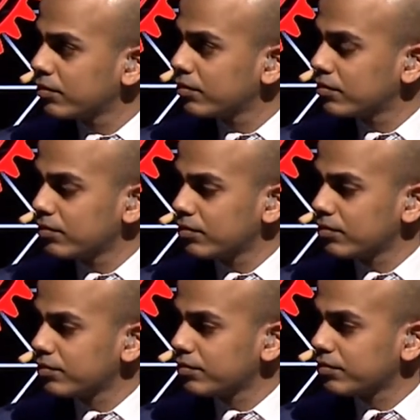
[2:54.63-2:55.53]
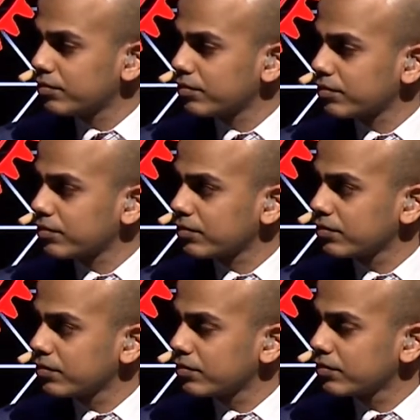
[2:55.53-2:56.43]

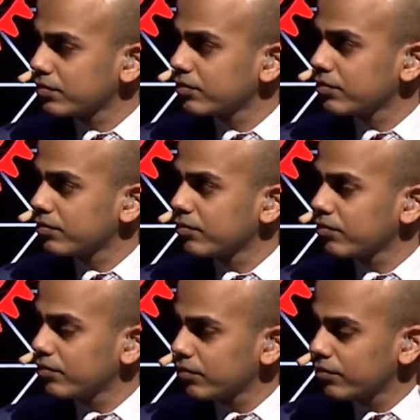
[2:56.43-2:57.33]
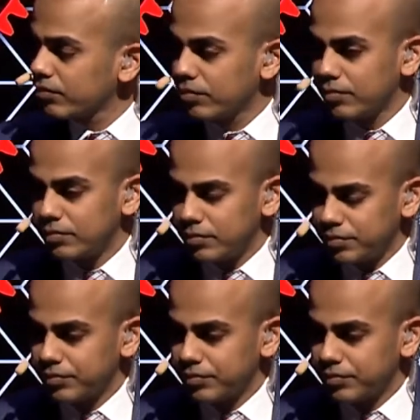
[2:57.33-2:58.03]
This person isn't speaking.